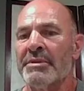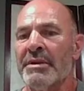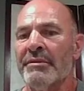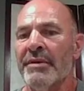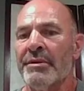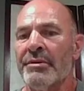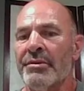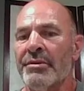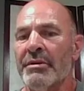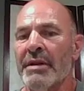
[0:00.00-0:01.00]
of other
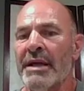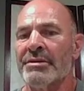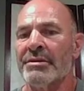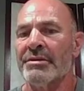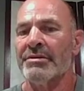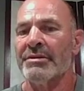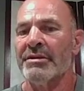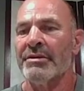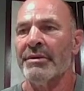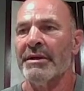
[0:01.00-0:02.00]
neurological
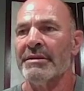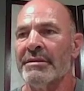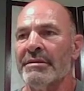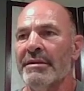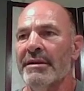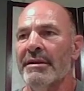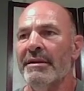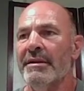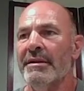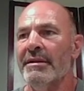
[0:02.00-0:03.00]
situations.
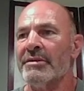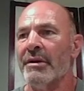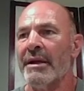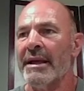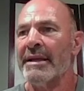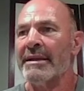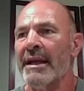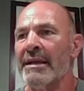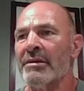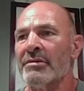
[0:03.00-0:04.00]
So I got
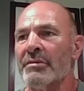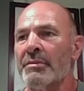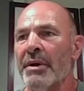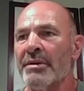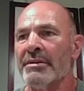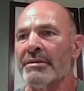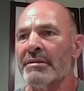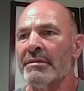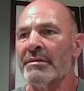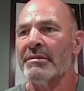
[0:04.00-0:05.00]
diagnosed with
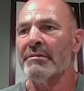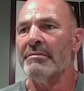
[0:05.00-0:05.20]
Parkinson's. And